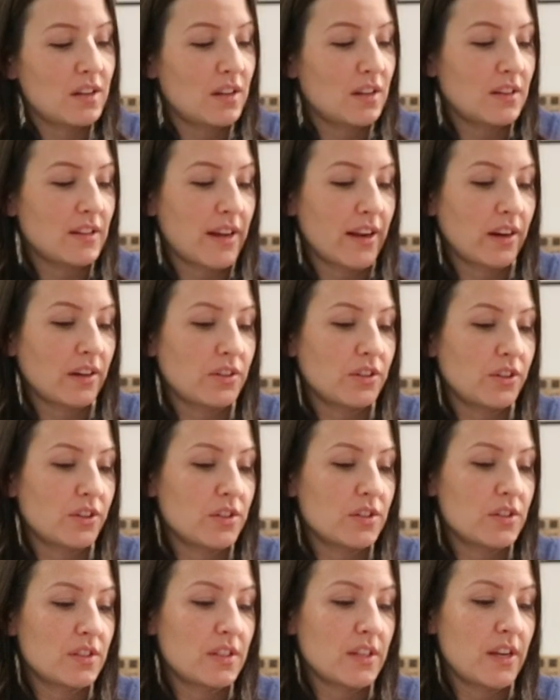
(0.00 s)

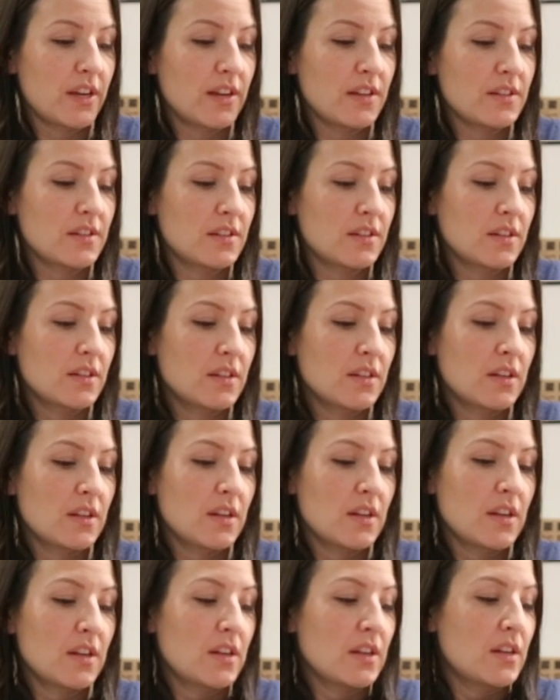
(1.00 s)
collector set.
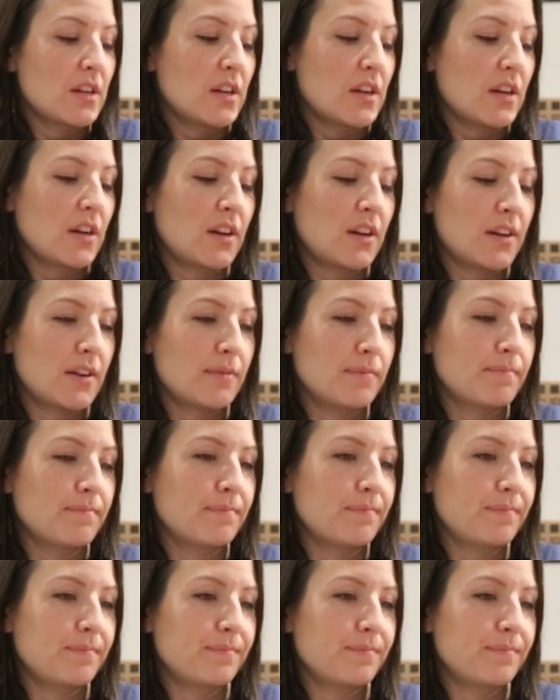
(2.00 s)
Um,